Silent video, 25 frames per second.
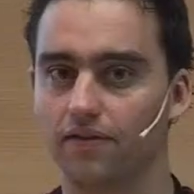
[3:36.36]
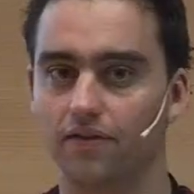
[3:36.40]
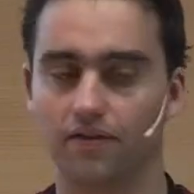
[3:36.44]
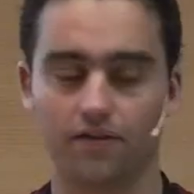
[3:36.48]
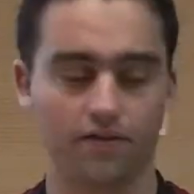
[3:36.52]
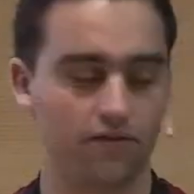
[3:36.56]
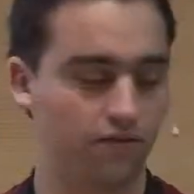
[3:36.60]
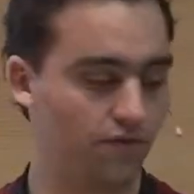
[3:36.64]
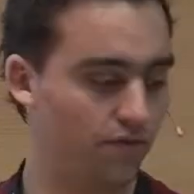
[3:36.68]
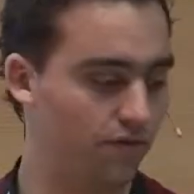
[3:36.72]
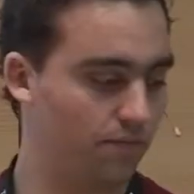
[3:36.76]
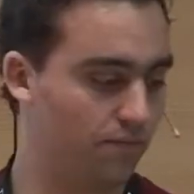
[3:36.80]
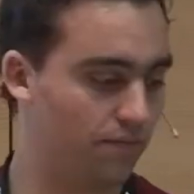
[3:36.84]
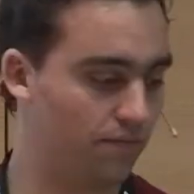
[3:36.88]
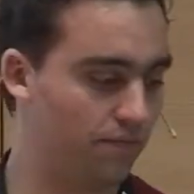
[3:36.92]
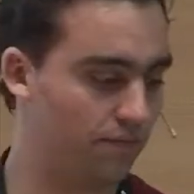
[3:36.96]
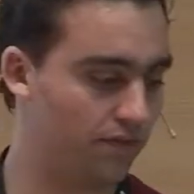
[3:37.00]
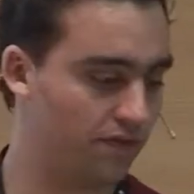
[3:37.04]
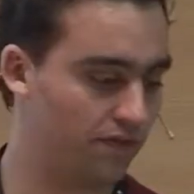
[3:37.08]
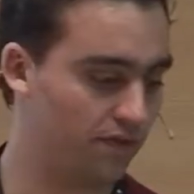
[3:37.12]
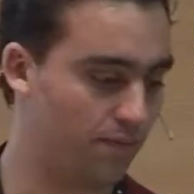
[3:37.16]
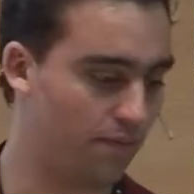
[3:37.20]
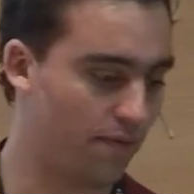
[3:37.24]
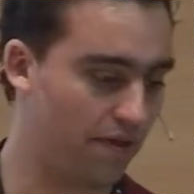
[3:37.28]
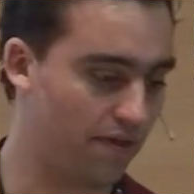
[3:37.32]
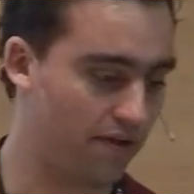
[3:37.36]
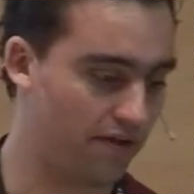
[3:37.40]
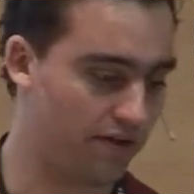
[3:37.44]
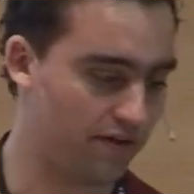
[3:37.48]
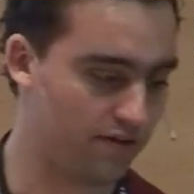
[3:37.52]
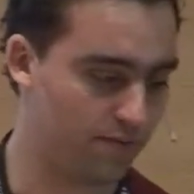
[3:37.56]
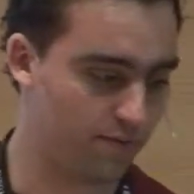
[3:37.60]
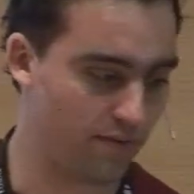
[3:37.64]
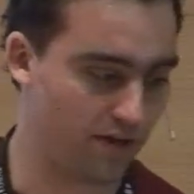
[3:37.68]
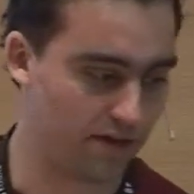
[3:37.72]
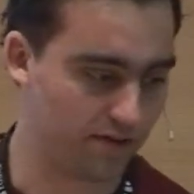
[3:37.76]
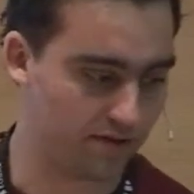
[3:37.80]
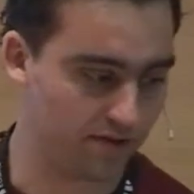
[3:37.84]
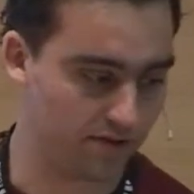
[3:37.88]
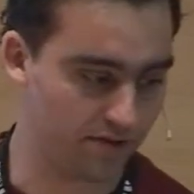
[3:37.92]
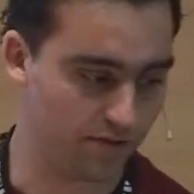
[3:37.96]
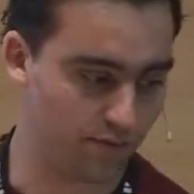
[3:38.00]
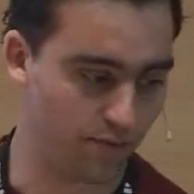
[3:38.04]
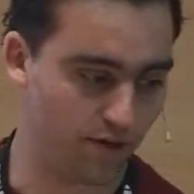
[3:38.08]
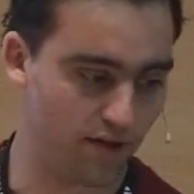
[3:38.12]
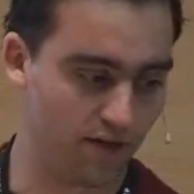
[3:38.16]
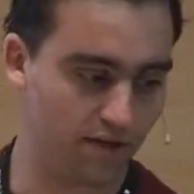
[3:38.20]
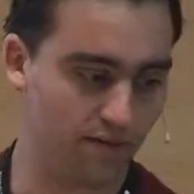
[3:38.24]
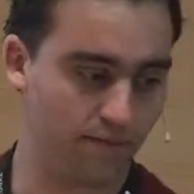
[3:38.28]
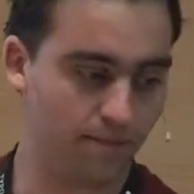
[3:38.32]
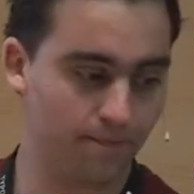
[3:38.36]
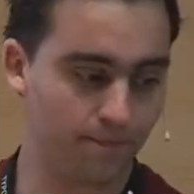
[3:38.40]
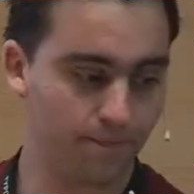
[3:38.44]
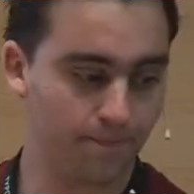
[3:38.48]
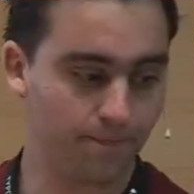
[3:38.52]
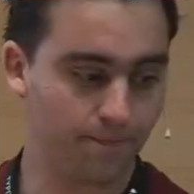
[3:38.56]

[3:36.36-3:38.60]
uh, some, some other aspects as well.